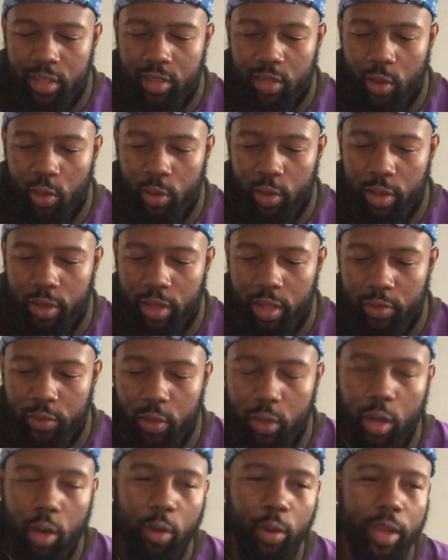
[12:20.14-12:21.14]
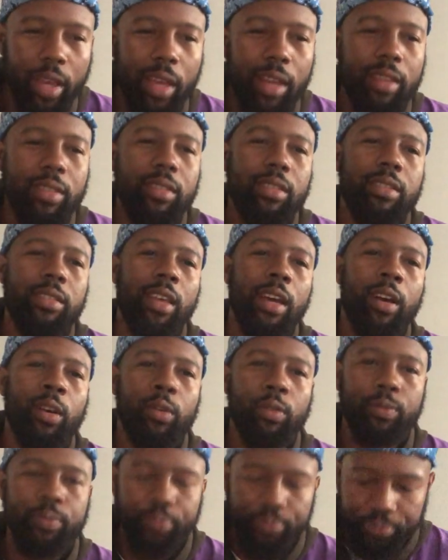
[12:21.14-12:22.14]
so if you're going to cast us
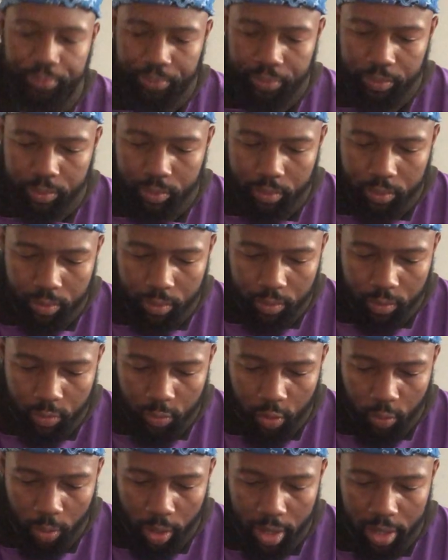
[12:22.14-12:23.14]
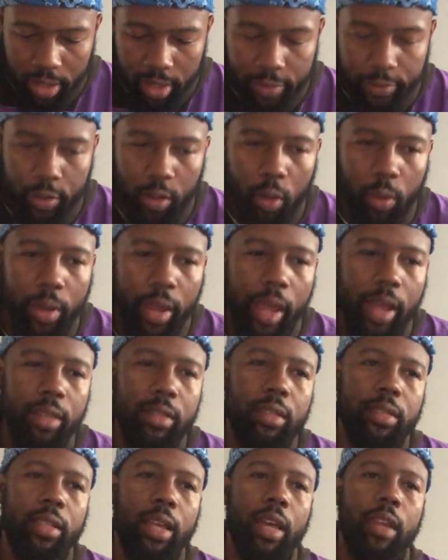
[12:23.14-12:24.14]
out, right, if you're going to cast
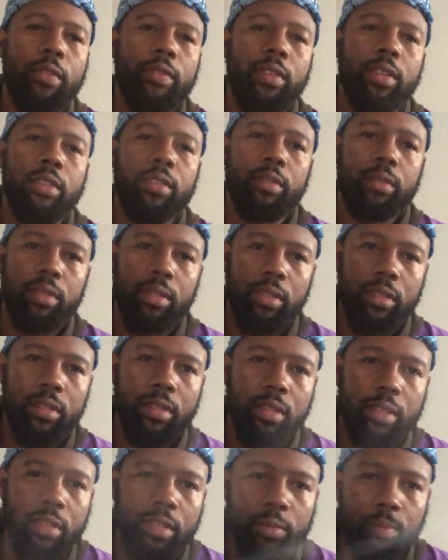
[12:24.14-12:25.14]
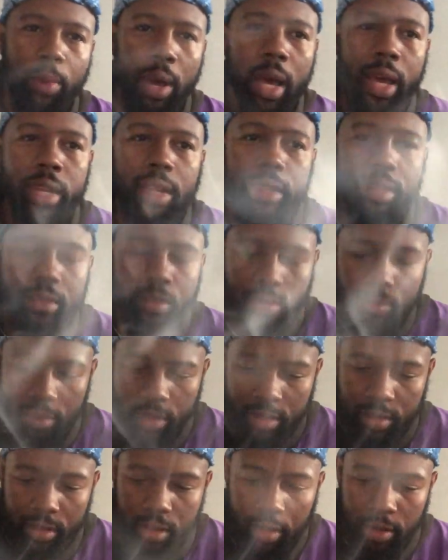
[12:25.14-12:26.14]
us out of these this this body, this
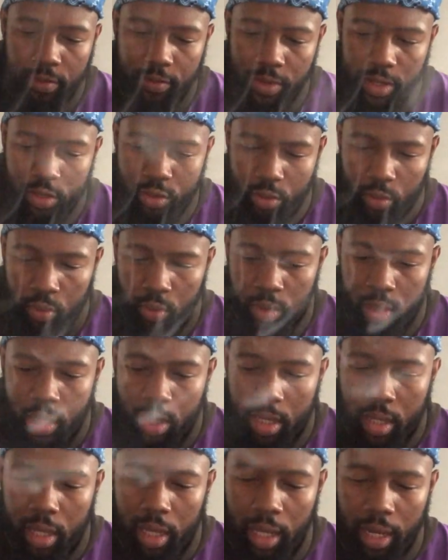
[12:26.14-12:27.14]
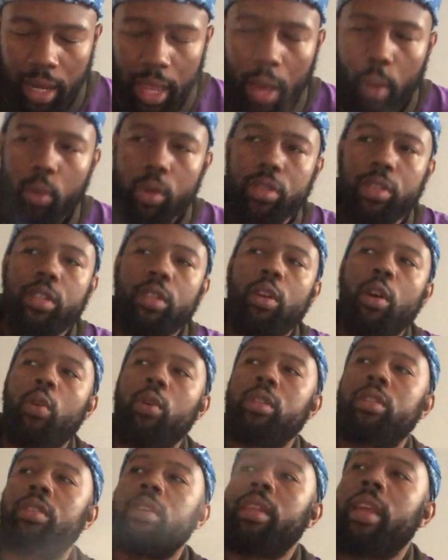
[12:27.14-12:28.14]
this uh, vessel, allow us to go
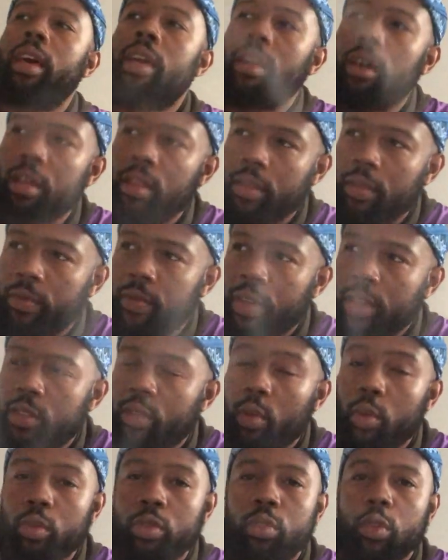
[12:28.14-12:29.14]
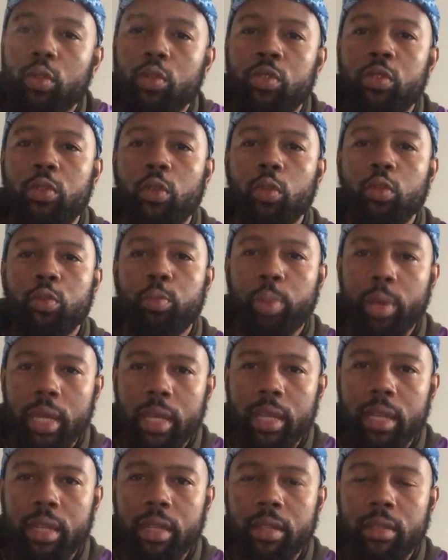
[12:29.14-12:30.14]
into that other vessel, those, those, those
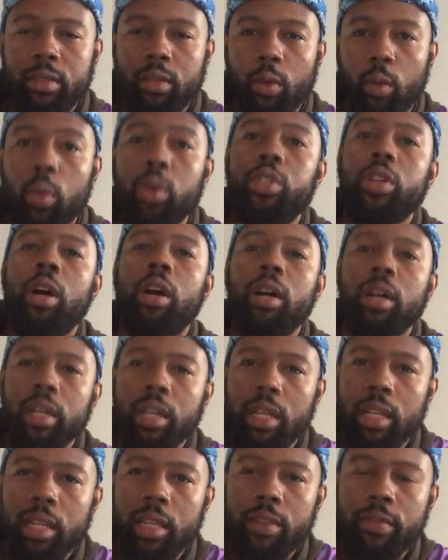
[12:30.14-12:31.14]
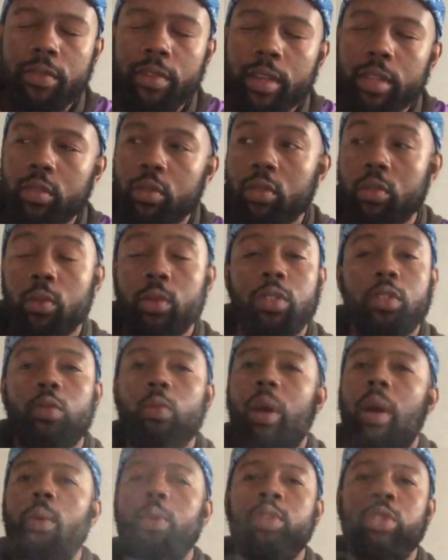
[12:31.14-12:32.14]
pigs, which are unclean vessels, which is
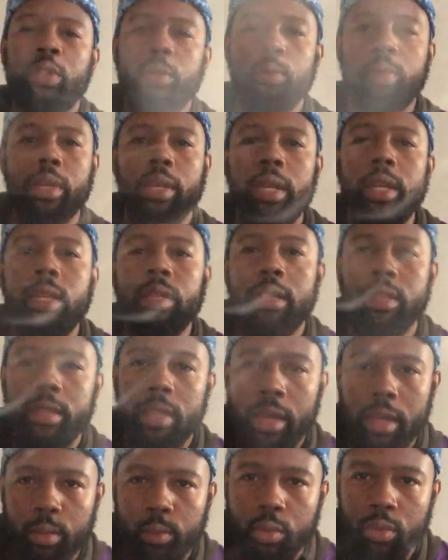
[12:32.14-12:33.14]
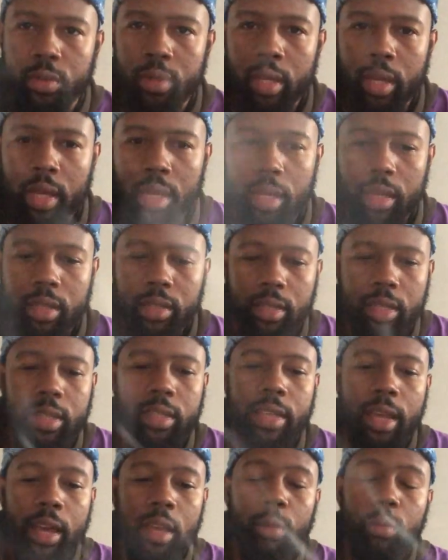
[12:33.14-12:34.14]
why we shouldn't be eating these animals. Because
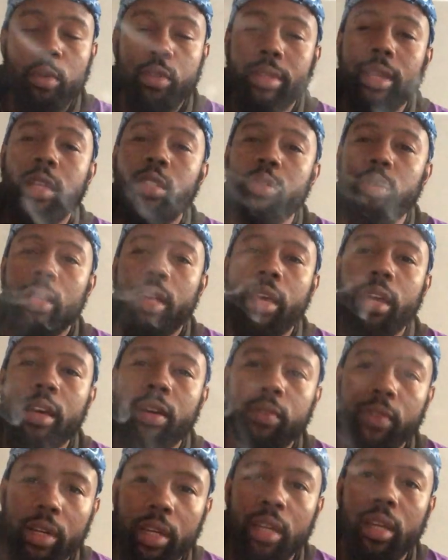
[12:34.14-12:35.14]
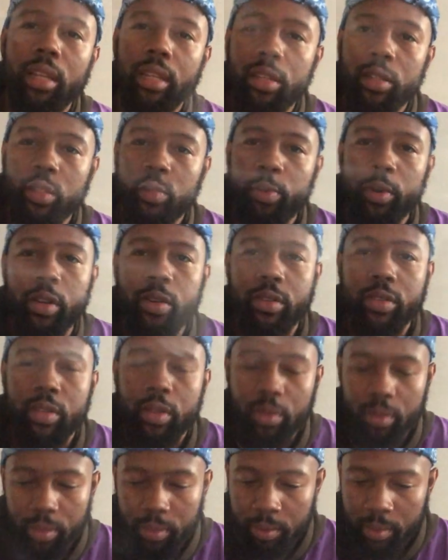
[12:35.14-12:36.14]
these animals actually have unclean spirits
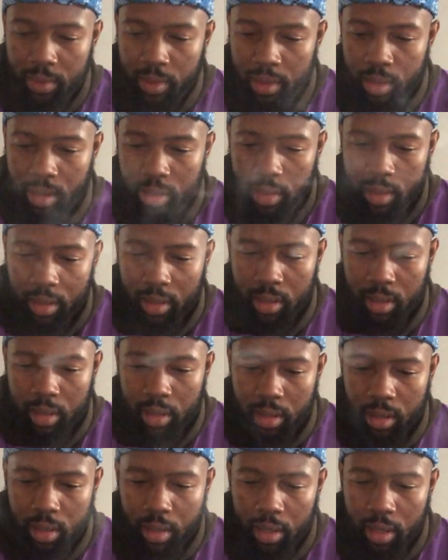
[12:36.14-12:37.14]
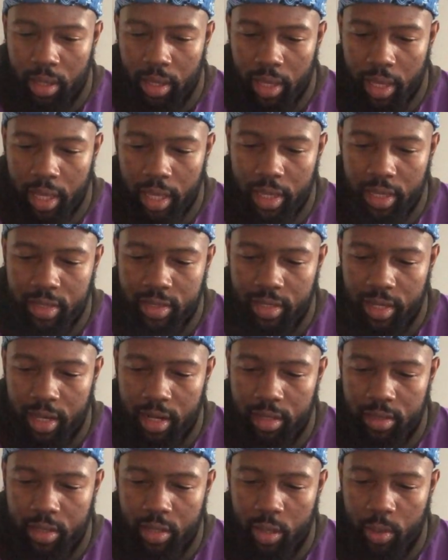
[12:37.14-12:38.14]
on them. And he said
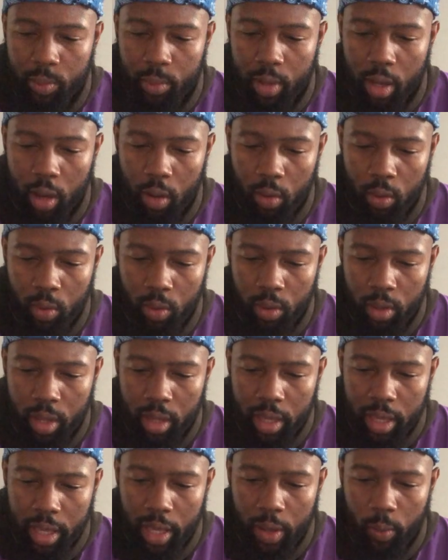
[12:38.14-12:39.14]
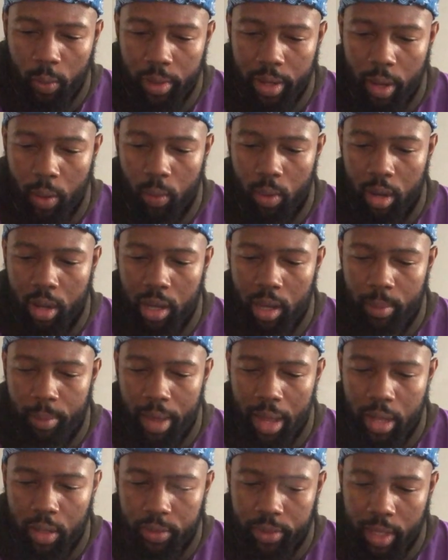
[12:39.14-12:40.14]
unto them, Go. And when they were come
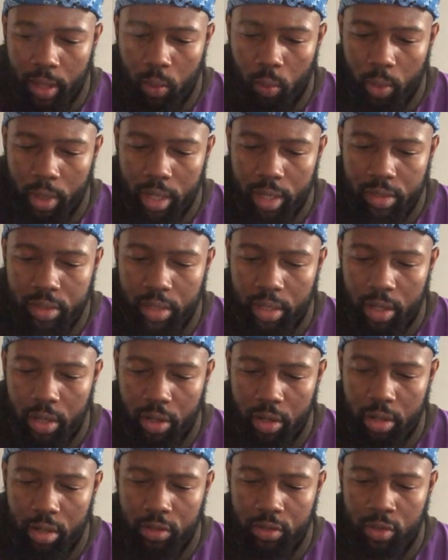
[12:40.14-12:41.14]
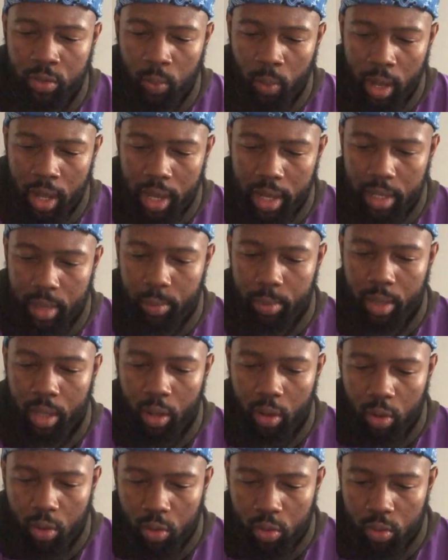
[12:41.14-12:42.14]
out, they went into the herd of swine, and
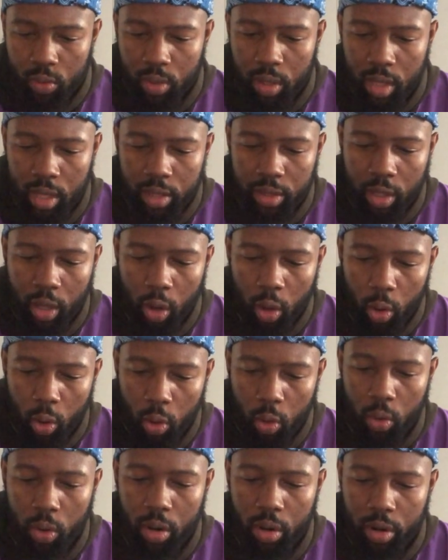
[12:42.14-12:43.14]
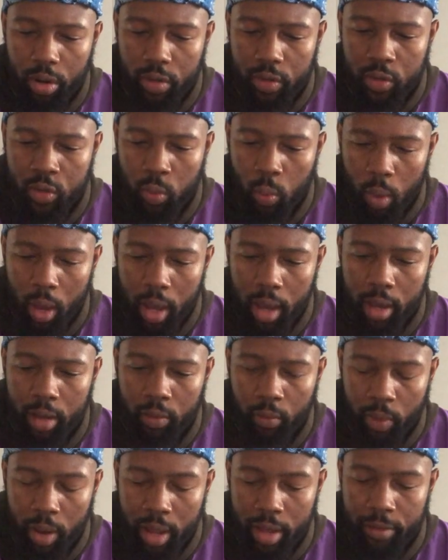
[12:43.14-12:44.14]
behold, the whole herd of
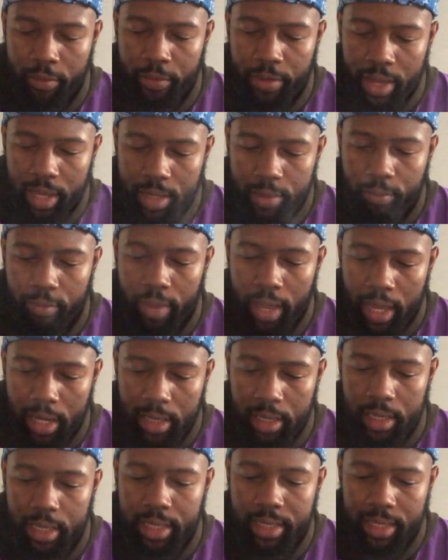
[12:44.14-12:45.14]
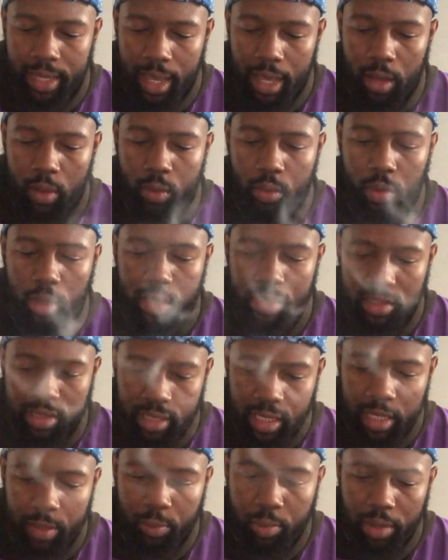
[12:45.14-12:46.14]
swine ran violently down a
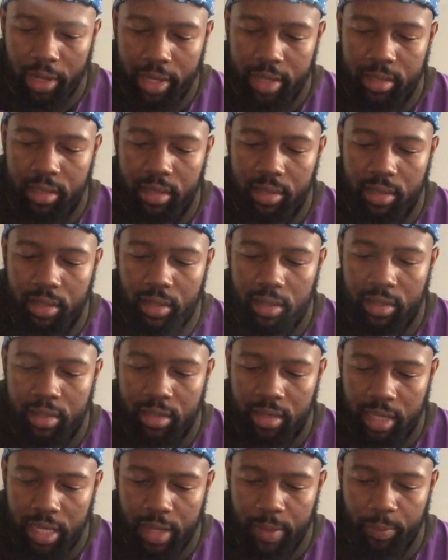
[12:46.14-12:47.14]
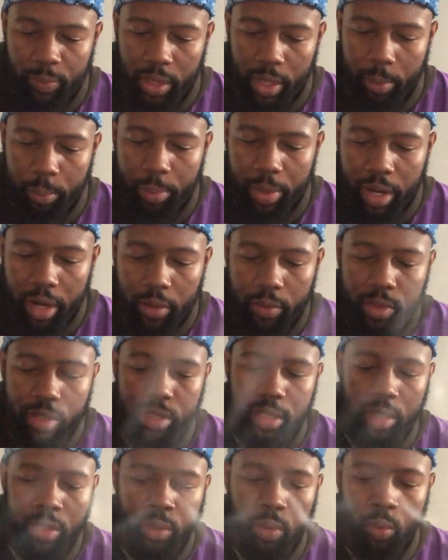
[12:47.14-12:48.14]
steep place into the sea and
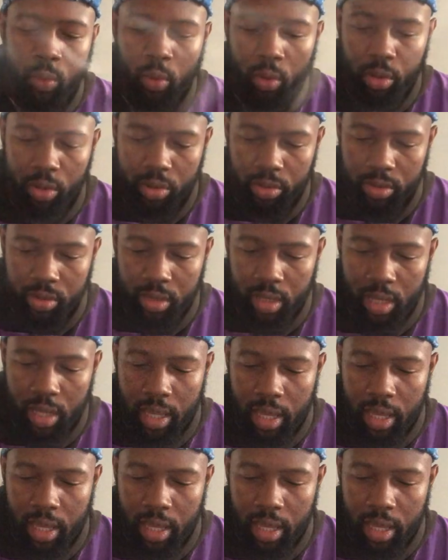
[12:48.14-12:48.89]
perished in the waters.